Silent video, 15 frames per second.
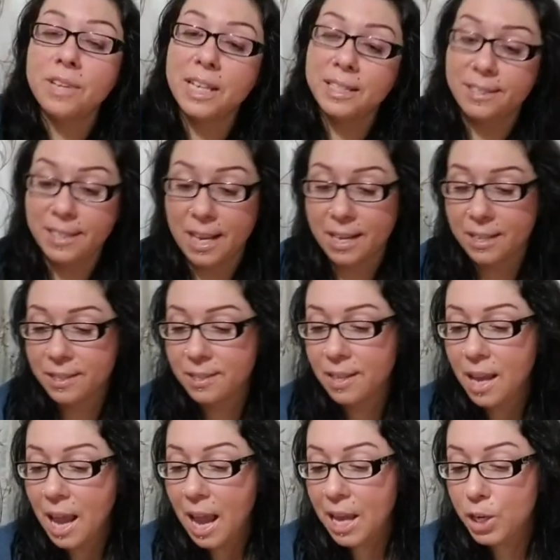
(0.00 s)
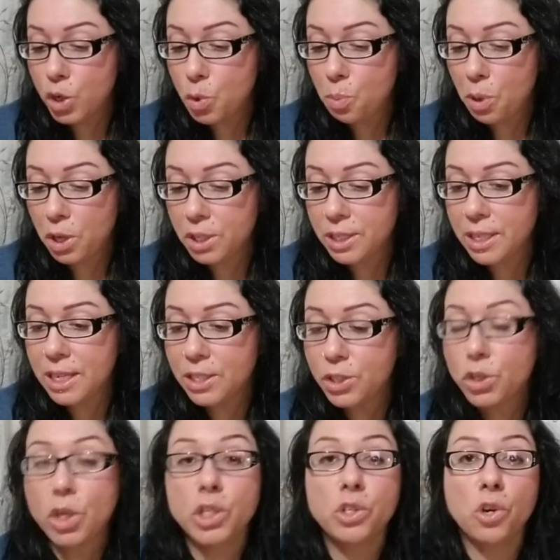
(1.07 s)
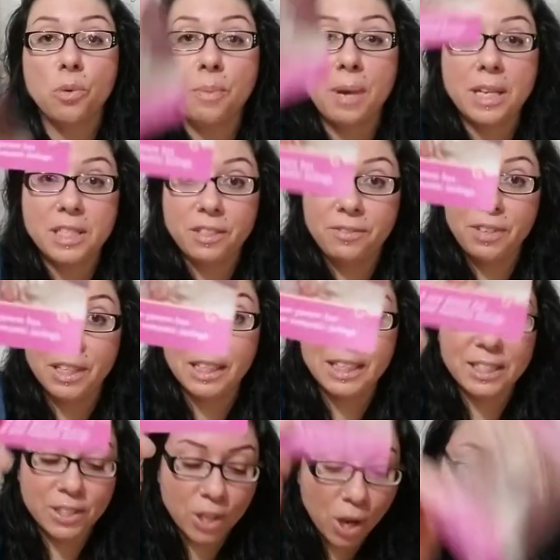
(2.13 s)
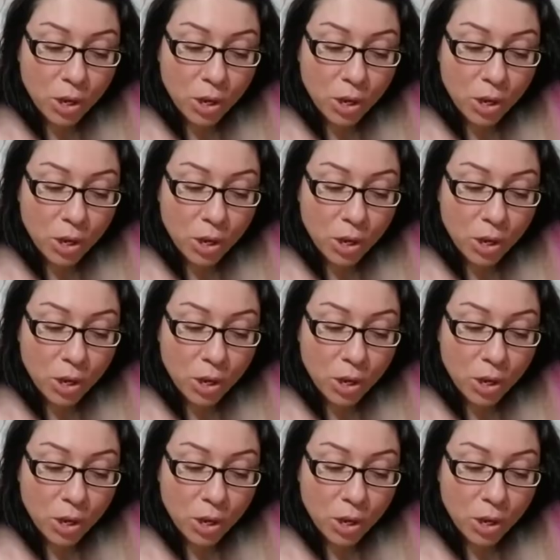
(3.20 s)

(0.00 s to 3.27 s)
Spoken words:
It says a new person has stirred romantic feelings.